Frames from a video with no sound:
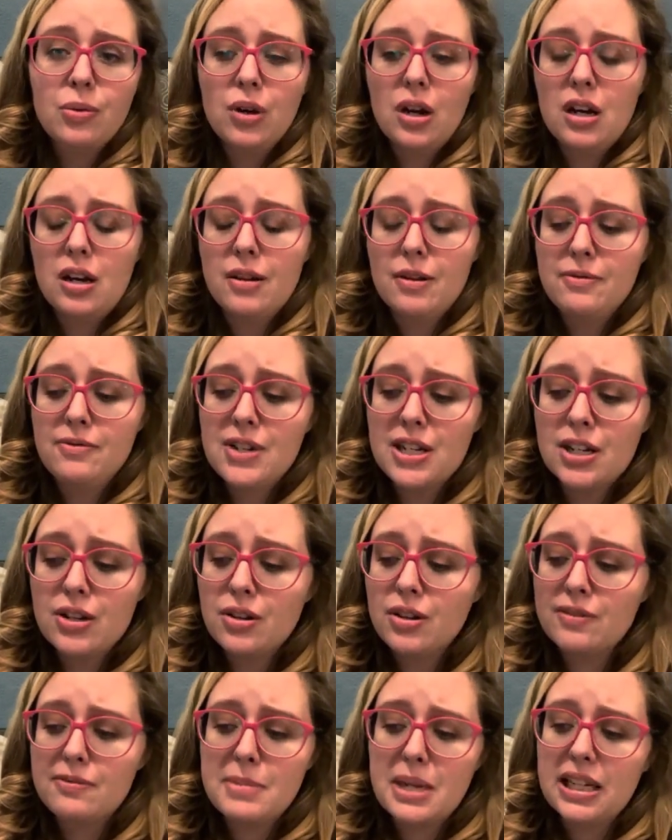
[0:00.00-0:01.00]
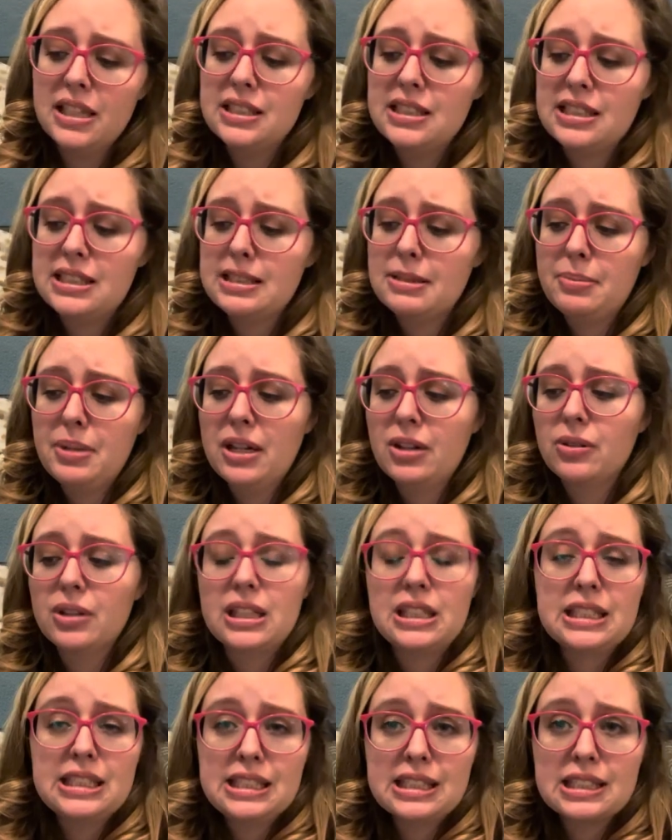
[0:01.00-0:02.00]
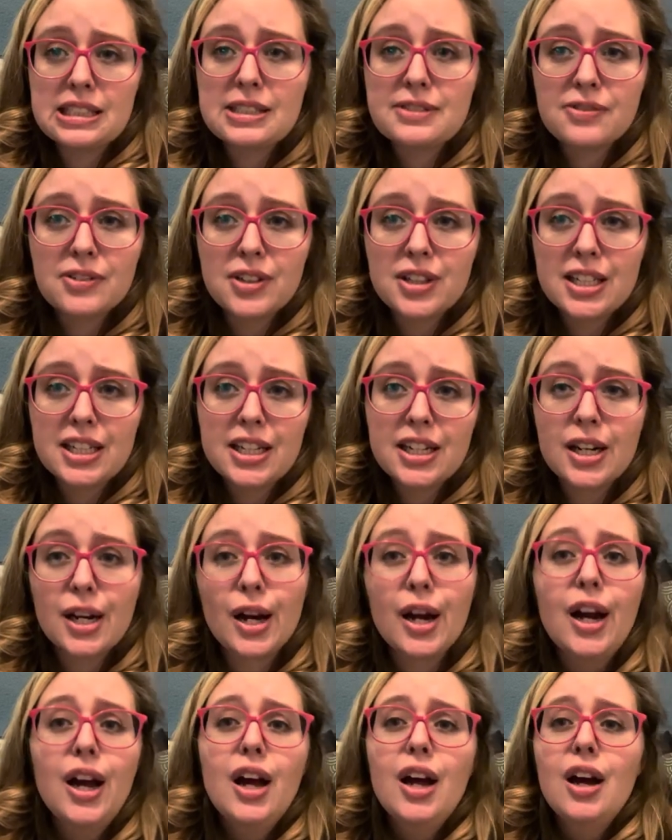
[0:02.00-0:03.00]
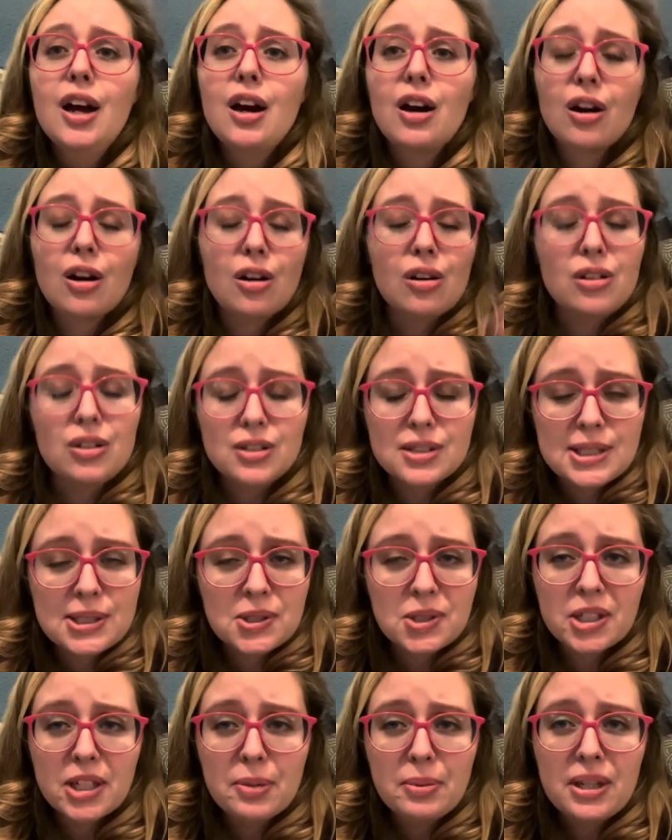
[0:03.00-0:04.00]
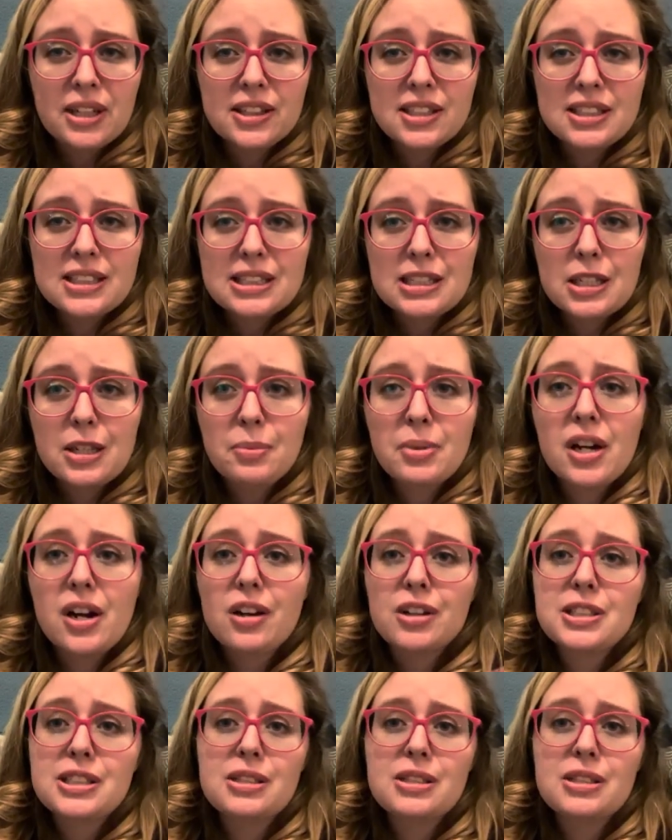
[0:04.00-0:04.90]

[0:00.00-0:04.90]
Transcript: uh, video of my anticipated releases for the year are also going to be on this TBR.